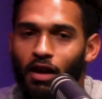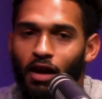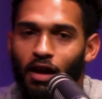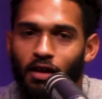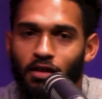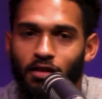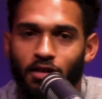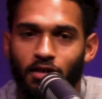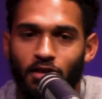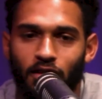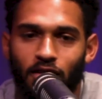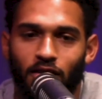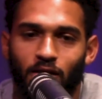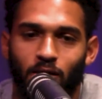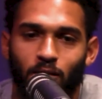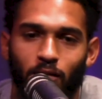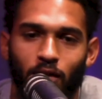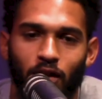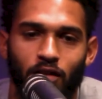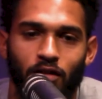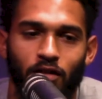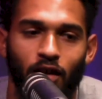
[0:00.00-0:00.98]
I think that's the
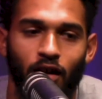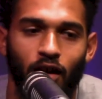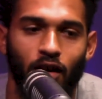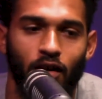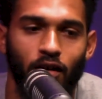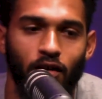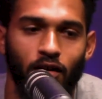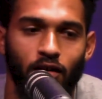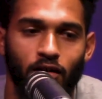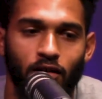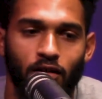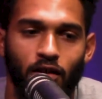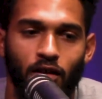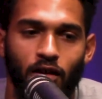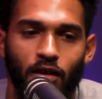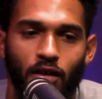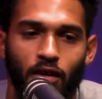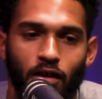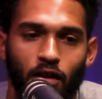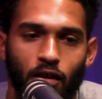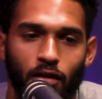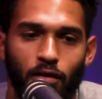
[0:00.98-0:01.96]
best thing I could have
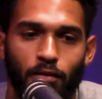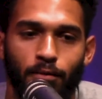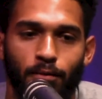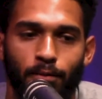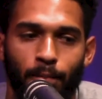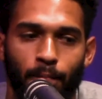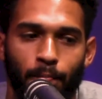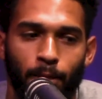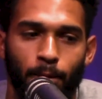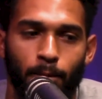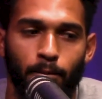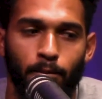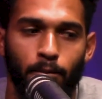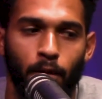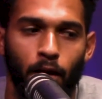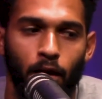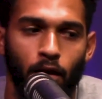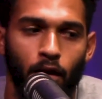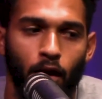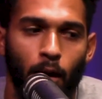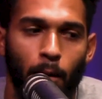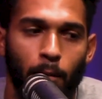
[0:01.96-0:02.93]
did. And
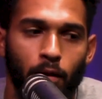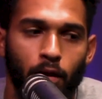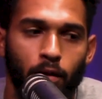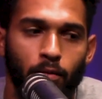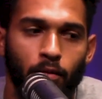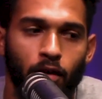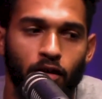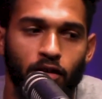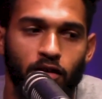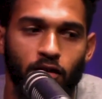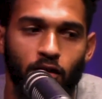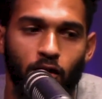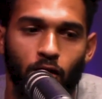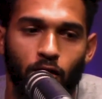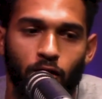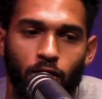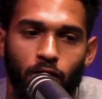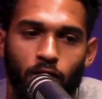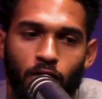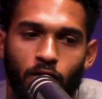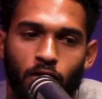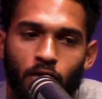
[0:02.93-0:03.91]
in humbling
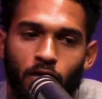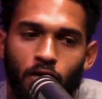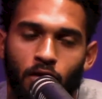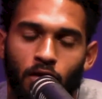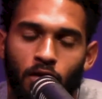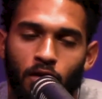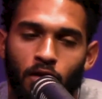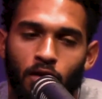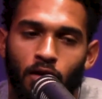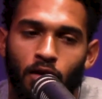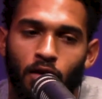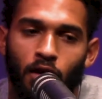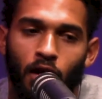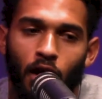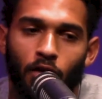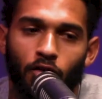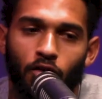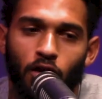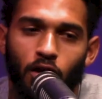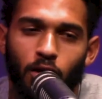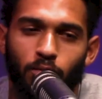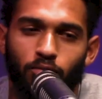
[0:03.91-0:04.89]
myself, I
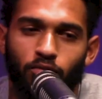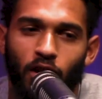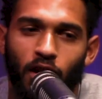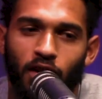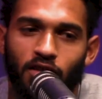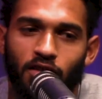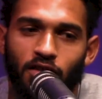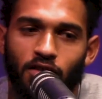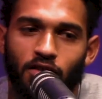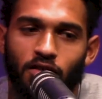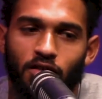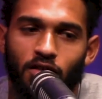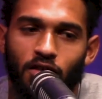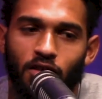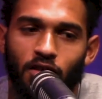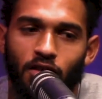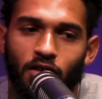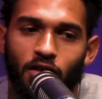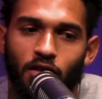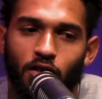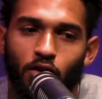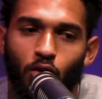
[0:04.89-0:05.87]
really practice
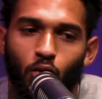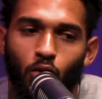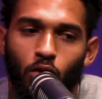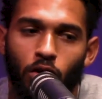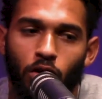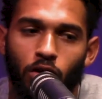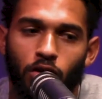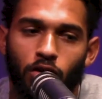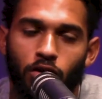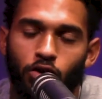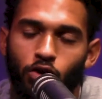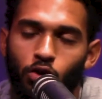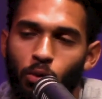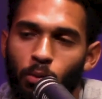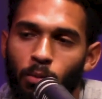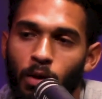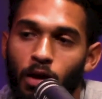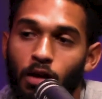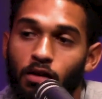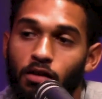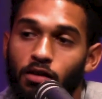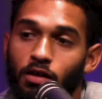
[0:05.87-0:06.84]
uh, the word
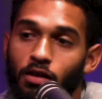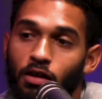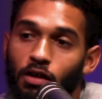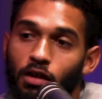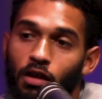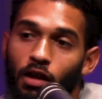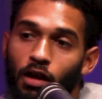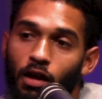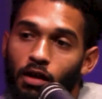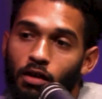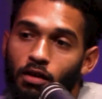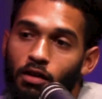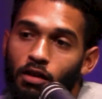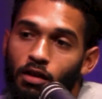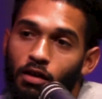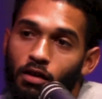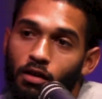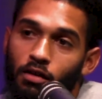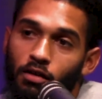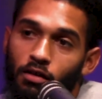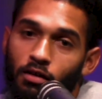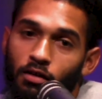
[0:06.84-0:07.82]
humility a lot,
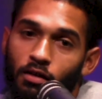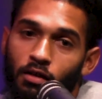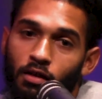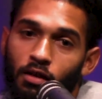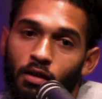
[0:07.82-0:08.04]
and mm.